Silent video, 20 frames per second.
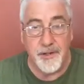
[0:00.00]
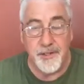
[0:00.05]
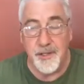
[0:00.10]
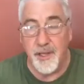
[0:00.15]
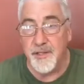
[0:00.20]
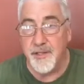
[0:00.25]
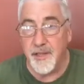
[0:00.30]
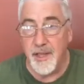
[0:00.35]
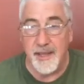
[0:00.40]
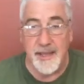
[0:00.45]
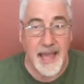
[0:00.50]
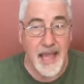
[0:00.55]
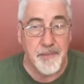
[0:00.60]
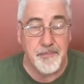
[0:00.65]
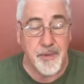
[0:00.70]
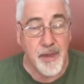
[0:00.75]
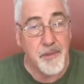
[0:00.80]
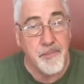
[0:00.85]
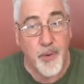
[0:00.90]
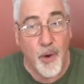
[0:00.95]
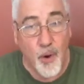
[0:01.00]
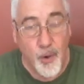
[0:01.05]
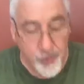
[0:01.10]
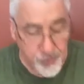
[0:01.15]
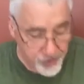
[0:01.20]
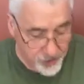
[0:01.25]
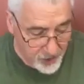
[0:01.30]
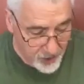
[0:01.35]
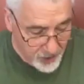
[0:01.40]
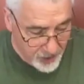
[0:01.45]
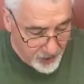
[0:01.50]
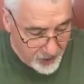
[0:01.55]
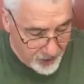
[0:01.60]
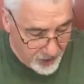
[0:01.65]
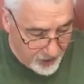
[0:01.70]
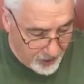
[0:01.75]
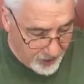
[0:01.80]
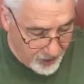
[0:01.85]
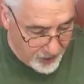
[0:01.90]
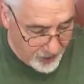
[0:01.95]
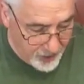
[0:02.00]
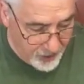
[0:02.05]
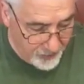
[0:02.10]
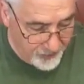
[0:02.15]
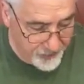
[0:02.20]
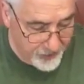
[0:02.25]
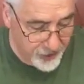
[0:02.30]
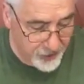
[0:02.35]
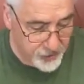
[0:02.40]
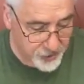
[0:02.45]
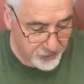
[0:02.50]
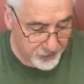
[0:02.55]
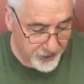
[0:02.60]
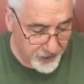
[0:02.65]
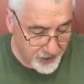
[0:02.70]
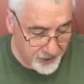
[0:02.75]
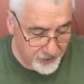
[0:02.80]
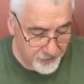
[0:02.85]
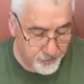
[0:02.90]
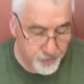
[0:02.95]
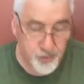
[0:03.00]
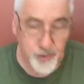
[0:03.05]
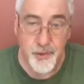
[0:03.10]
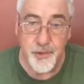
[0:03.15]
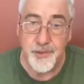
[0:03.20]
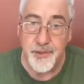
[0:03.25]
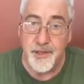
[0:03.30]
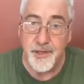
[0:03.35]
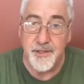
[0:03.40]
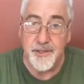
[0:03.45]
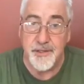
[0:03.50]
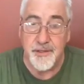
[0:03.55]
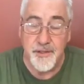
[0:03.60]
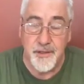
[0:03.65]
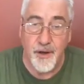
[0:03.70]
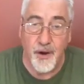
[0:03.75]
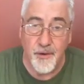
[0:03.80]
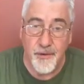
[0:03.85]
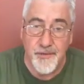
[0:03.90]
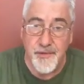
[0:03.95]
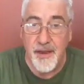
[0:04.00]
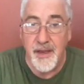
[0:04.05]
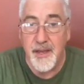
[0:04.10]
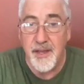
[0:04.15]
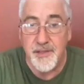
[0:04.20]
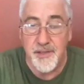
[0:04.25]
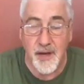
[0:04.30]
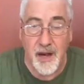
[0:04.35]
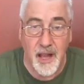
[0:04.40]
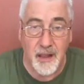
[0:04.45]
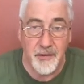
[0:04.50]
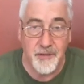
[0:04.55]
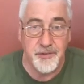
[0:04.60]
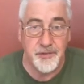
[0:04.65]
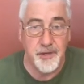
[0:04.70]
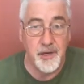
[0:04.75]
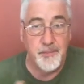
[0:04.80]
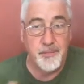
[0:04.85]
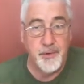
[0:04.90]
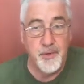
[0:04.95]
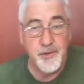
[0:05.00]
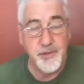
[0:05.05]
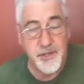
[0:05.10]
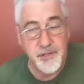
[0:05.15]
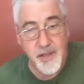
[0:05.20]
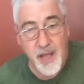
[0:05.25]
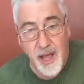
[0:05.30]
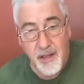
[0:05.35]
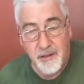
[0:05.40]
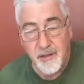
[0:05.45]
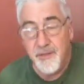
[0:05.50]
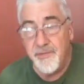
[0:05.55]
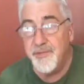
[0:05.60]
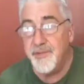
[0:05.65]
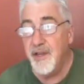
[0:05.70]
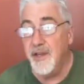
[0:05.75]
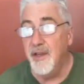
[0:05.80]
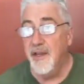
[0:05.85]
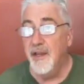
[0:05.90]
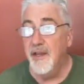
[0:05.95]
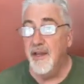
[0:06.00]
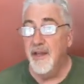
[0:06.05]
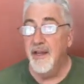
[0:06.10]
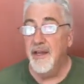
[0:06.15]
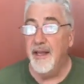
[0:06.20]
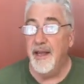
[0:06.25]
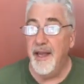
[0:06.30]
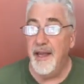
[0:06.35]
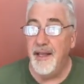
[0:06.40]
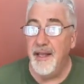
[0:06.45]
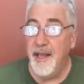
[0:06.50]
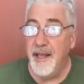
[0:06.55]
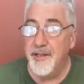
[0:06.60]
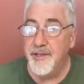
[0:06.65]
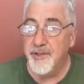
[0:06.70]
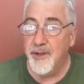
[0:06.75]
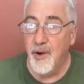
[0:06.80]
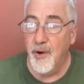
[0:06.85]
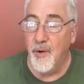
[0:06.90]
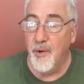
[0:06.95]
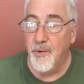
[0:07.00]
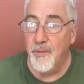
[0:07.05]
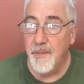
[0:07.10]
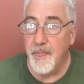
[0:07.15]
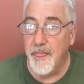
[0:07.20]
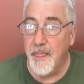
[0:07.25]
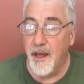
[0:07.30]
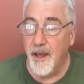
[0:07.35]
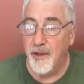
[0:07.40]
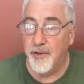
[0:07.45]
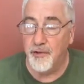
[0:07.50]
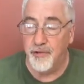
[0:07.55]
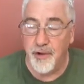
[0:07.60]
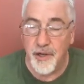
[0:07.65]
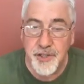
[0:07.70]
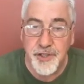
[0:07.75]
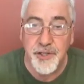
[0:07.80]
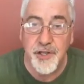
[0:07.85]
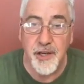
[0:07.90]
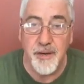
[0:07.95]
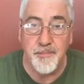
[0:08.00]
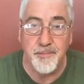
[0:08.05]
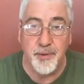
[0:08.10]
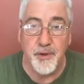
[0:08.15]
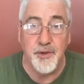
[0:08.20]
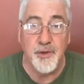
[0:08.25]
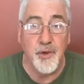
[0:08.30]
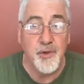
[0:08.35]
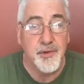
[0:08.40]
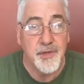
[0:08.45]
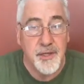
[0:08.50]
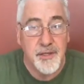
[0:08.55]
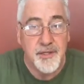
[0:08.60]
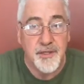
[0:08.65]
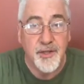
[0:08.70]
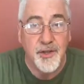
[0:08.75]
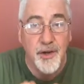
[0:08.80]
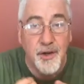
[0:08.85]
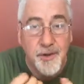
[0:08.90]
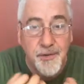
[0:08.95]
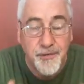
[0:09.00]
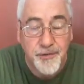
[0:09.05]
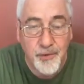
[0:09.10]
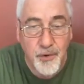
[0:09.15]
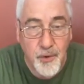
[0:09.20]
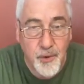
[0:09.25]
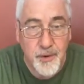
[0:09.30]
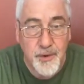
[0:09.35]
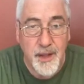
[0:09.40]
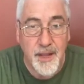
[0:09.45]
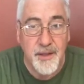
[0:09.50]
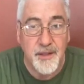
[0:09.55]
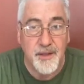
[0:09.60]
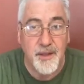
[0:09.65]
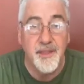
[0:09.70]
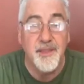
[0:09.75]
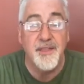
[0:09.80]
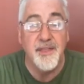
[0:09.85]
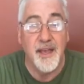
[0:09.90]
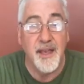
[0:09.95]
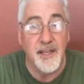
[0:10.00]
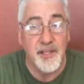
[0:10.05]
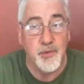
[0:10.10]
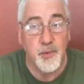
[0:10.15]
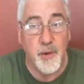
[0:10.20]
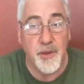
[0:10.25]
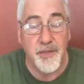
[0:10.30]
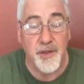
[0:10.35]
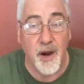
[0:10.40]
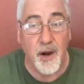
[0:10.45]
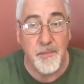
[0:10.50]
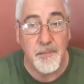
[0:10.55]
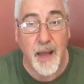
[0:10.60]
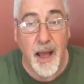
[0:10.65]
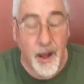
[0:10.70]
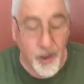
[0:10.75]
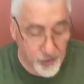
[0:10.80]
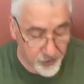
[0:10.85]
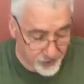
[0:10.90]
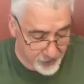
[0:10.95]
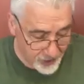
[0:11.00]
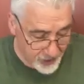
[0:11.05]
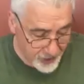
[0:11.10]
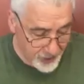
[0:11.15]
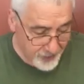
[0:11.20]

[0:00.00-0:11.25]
It's, it's, it can't be both. Uh, a fig tree produces, you know, figs, an olive tree produces olives. And, and so a Christian produces good fruit and good things with our mouth.